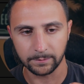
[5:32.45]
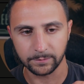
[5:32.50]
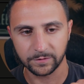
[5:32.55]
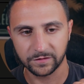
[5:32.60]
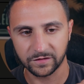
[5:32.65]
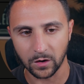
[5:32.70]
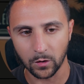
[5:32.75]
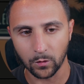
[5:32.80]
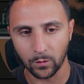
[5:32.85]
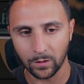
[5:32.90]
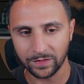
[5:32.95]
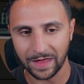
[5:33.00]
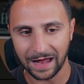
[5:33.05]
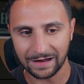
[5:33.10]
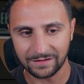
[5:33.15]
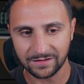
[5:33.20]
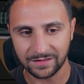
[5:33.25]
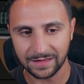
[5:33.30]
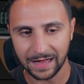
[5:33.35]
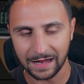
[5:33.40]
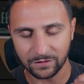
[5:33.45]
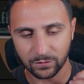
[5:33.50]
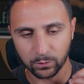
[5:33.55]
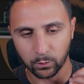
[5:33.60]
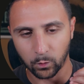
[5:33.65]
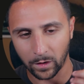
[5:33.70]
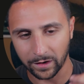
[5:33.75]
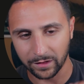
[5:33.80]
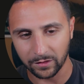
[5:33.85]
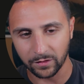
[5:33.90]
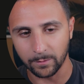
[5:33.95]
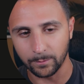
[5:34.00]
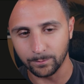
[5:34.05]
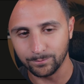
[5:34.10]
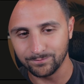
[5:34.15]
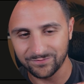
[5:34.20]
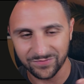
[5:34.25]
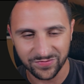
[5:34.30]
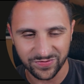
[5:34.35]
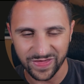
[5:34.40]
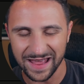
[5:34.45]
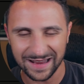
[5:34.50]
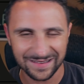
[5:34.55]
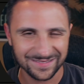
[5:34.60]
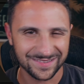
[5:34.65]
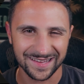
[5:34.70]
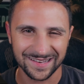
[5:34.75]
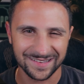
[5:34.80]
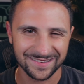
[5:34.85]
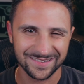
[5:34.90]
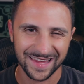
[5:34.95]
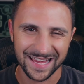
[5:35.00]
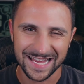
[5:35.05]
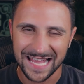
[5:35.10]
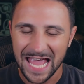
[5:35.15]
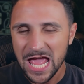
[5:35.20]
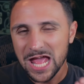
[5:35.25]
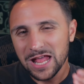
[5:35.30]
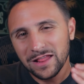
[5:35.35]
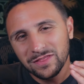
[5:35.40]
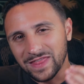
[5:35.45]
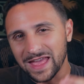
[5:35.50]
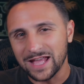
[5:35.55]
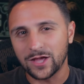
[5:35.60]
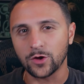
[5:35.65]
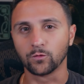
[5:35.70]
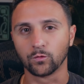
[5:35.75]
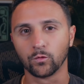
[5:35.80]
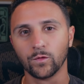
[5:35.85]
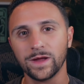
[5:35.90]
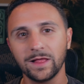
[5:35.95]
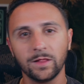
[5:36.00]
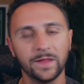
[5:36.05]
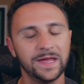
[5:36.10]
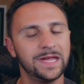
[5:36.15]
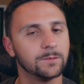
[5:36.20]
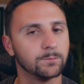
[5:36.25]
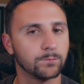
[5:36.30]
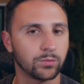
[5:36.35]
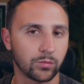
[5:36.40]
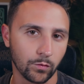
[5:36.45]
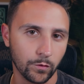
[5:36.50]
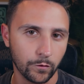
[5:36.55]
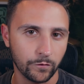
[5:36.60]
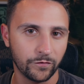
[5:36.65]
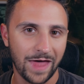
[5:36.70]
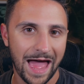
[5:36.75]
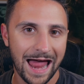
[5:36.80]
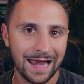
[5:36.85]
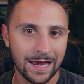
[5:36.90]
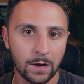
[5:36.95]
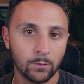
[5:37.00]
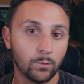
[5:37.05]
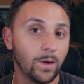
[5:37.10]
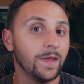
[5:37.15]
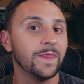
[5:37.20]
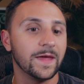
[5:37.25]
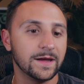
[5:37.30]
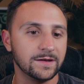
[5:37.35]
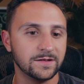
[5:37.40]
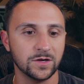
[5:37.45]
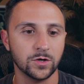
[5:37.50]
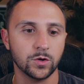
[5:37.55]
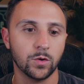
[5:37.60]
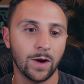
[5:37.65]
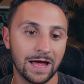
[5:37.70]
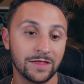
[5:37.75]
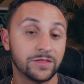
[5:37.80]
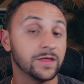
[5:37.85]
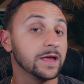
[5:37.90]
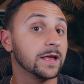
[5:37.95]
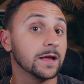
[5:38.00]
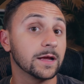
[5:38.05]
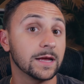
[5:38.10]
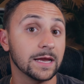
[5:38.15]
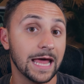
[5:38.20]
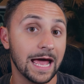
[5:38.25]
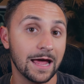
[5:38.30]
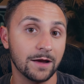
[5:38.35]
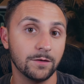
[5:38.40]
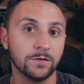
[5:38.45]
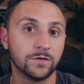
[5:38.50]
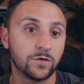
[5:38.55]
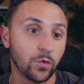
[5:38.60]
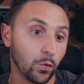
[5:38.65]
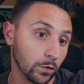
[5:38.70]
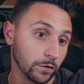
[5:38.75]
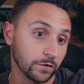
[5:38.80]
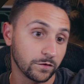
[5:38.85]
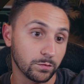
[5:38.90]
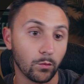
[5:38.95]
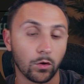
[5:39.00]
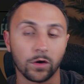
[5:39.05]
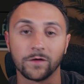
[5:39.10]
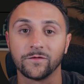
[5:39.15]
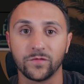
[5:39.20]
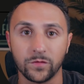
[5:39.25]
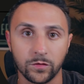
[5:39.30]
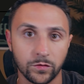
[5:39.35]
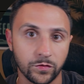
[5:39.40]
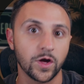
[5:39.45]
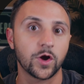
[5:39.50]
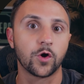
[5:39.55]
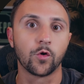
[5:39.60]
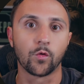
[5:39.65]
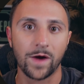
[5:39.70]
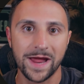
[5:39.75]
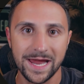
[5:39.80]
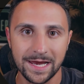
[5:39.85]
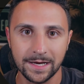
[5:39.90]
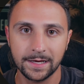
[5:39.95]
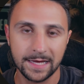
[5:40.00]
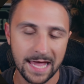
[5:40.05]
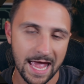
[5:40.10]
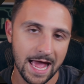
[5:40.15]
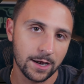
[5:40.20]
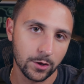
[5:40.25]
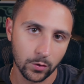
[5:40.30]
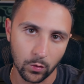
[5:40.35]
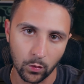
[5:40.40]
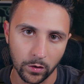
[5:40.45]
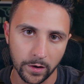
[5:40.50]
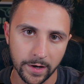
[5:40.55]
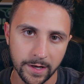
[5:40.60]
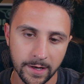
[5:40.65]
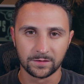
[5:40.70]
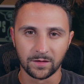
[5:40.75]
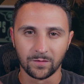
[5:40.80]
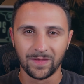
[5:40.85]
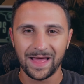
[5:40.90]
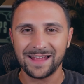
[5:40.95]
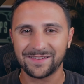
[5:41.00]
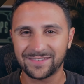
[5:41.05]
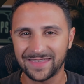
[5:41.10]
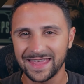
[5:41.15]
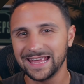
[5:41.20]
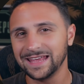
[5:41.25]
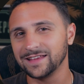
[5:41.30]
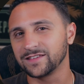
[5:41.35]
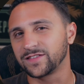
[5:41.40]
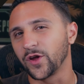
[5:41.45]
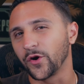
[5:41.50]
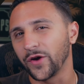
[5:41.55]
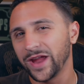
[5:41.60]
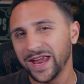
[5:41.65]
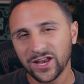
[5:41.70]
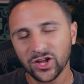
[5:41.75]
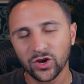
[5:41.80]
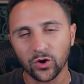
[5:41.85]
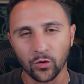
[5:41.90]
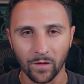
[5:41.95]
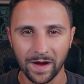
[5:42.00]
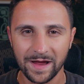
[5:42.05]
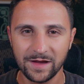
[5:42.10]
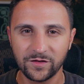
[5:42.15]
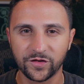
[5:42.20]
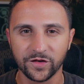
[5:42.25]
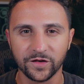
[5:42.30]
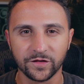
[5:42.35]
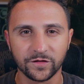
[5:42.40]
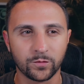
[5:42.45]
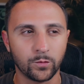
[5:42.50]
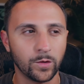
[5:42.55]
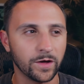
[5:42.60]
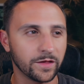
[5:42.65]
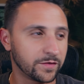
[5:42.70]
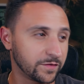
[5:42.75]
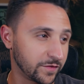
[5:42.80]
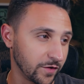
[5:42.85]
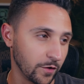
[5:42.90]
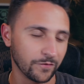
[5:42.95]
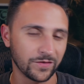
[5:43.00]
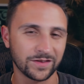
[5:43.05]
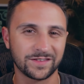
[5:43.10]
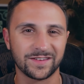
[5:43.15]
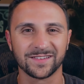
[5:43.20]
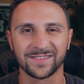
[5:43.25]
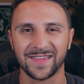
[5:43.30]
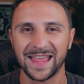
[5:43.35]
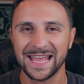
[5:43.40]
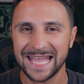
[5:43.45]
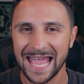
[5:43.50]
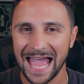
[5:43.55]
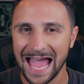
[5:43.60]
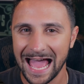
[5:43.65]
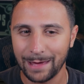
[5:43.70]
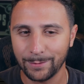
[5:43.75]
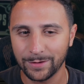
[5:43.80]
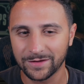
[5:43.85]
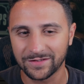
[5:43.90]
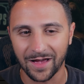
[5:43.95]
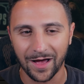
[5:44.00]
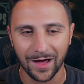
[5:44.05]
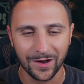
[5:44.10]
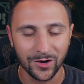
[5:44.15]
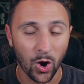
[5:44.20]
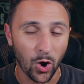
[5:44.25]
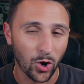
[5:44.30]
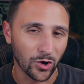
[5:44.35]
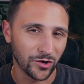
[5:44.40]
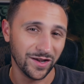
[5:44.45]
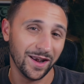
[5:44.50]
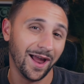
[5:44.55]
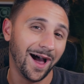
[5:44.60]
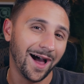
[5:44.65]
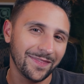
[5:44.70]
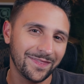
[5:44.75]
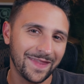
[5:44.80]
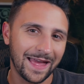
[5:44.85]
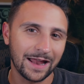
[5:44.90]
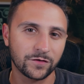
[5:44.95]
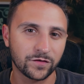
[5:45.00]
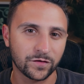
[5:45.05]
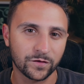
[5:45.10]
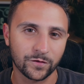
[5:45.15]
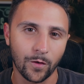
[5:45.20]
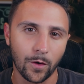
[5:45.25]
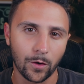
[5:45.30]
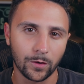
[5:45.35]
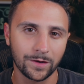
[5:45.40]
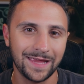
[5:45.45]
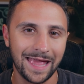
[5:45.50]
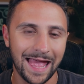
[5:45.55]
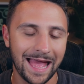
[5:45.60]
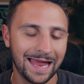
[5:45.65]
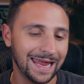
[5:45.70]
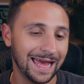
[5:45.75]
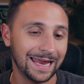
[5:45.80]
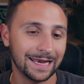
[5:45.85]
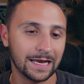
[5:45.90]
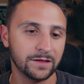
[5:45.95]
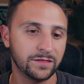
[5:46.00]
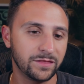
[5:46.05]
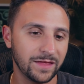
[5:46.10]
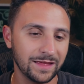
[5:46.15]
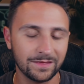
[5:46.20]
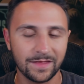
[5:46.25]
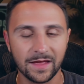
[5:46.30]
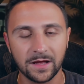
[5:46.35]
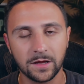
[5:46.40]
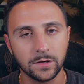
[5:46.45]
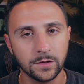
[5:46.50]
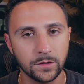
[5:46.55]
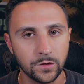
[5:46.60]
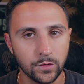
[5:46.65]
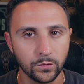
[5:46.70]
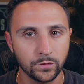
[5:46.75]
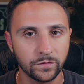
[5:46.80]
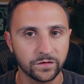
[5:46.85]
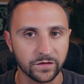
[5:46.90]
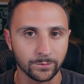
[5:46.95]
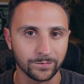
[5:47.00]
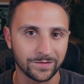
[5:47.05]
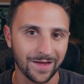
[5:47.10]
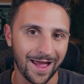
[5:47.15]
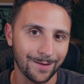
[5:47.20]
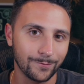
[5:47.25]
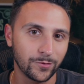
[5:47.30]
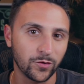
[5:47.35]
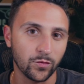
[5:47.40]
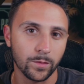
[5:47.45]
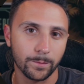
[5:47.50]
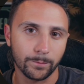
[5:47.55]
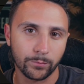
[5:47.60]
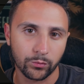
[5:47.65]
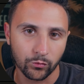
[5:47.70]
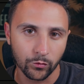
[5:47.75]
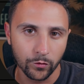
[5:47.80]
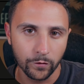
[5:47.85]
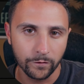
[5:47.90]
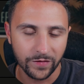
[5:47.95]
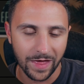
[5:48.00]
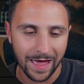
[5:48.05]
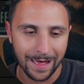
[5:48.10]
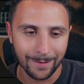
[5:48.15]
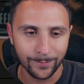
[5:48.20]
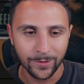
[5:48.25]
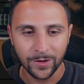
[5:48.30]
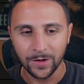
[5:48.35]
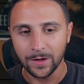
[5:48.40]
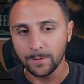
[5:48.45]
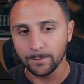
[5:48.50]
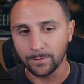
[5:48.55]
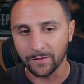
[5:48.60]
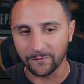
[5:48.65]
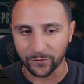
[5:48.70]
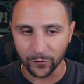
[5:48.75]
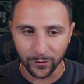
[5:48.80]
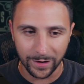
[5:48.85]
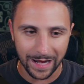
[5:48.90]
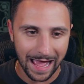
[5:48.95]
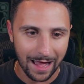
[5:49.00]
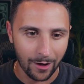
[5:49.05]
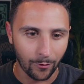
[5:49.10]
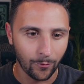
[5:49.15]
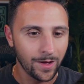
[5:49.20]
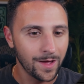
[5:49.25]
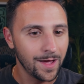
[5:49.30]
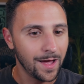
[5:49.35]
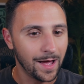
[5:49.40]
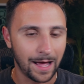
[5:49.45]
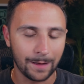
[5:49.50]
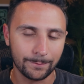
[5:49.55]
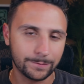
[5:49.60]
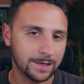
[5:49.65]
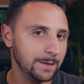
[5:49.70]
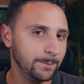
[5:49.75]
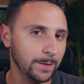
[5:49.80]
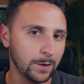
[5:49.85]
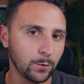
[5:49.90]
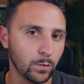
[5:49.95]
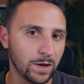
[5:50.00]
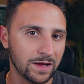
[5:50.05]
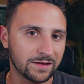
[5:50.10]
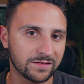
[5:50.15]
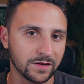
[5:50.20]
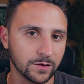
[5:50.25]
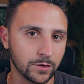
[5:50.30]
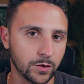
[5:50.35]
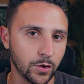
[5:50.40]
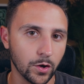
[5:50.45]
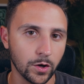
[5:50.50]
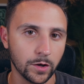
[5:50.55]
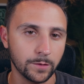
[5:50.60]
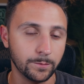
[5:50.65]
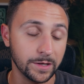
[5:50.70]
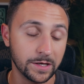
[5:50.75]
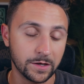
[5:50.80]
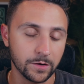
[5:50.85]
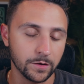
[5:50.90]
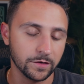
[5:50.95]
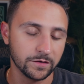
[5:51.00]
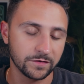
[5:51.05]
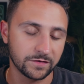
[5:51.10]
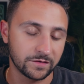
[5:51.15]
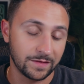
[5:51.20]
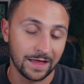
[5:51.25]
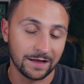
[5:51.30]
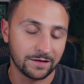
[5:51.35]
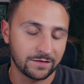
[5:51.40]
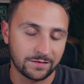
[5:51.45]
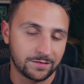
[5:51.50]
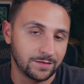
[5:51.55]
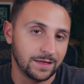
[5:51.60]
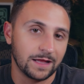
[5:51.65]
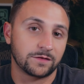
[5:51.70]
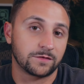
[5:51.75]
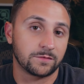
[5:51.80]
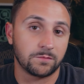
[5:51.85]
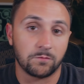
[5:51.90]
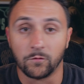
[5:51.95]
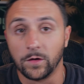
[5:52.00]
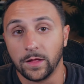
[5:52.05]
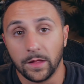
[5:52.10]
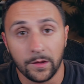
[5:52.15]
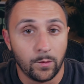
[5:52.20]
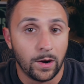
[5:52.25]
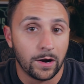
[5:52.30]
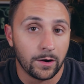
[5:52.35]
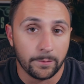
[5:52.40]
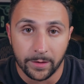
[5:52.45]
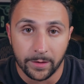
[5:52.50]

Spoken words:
So that's one of the things that's like, they could really improve that, and when they do, I think it could head towards more of the great category. The last thing is their integrations with services like Amazon are not that strong yet, and I think they could use some time to improve them. But for now, I'm keeping Wix in good because that's really where it